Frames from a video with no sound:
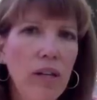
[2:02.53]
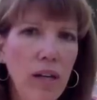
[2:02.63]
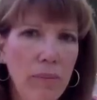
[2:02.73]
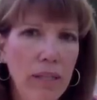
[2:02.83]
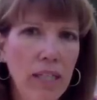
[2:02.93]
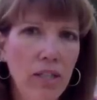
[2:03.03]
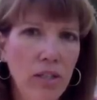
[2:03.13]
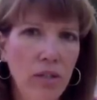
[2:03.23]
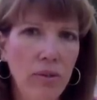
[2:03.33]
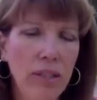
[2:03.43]
common
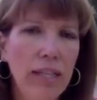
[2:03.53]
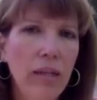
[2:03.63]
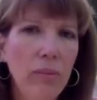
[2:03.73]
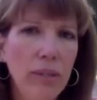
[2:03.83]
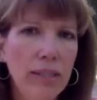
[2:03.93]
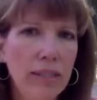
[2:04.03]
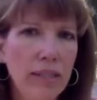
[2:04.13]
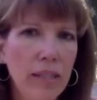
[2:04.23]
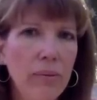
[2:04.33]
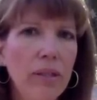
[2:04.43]
issue, and that was
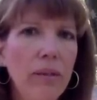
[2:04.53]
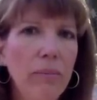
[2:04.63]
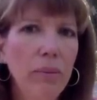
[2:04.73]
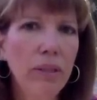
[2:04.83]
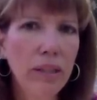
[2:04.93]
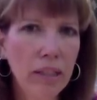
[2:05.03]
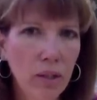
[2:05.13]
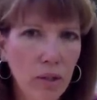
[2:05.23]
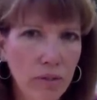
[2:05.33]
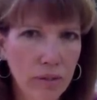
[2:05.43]
they were completely
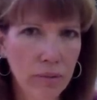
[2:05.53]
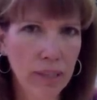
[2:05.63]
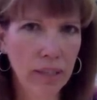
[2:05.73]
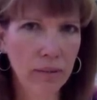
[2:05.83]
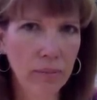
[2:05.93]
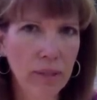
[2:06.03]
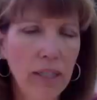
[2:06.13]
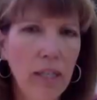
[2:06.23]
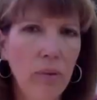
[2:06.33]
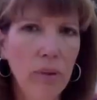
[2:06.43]
overwhelmed
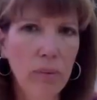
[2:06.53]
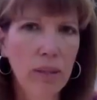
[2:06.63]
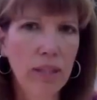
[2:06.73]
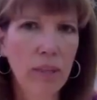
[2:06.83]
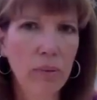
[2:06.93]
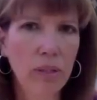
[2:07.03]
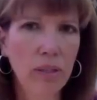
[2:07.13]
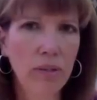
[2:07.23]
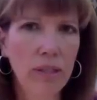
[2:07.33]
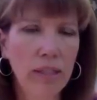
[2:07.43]
with what they were
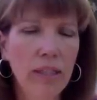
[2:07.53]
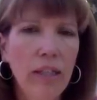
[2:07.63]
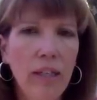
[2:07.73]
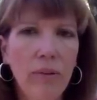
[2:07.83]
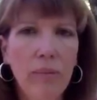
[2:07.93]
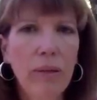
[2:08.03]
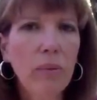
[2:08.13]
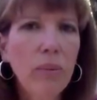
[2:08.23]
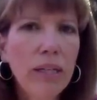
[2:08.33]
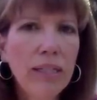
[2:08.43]
doing. With my
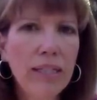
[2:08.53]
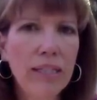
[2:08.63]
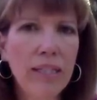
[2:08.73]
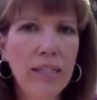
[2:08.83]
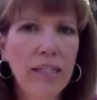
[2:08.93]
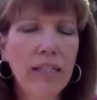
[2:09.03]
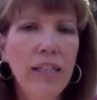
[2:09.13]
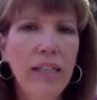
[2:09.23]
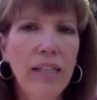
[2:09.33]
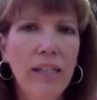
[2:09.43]
one son,
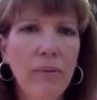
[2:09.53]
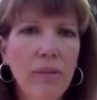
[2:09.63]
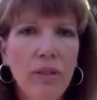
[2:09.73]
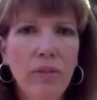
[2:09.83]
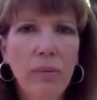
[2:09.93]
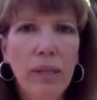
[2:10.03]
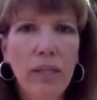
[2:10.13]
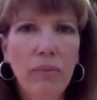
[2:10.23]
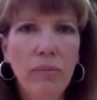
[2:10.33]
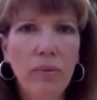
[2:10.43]
he was
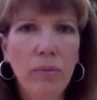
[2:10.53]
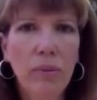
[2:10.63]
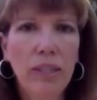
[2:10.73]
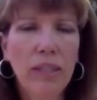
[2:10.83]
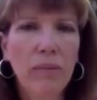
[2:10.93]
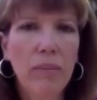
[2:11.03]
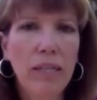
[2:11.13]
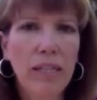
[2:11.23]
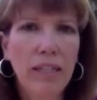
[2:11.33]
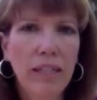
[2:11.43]
overwhelmed with
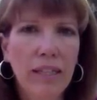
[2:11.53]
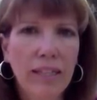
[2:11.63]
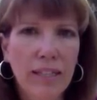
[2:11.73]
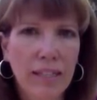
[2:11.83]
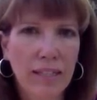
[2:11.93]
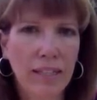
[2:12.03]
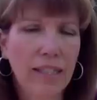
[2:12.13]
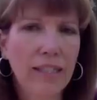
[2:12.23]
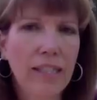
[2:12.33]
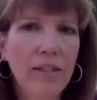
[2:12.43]
being this
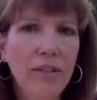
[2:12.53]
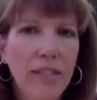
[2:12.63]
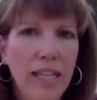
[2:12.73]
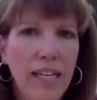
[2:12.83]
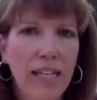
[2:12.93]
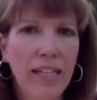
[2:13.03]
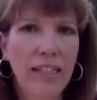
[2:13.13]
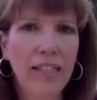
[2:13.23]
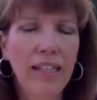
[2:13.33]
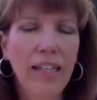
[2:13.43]
single dad,